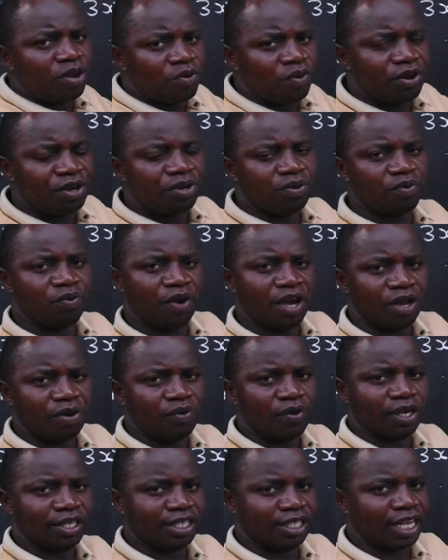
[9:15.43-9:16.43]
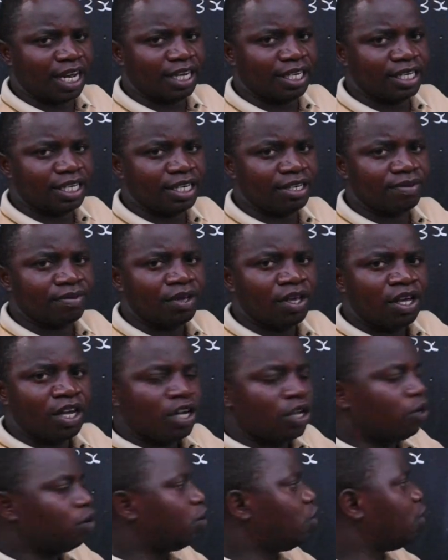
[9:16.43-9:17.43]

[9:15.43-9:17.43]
where you are standing, you